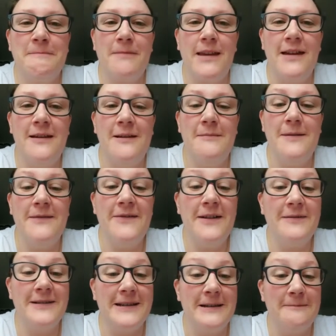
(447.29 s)
I
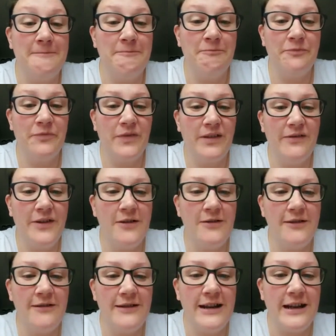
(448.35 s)
felt it. It felt
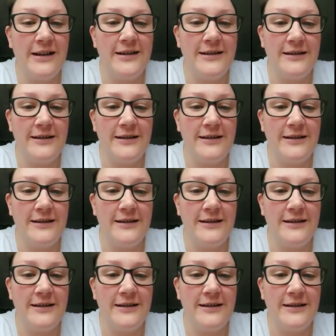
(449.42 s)
very nice,